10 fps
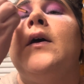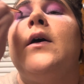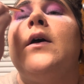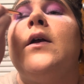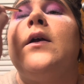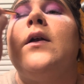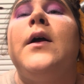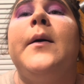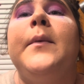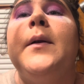and
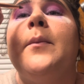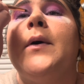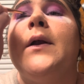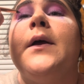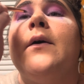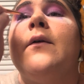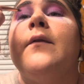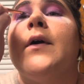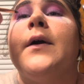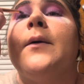I'm going to put it
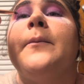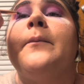over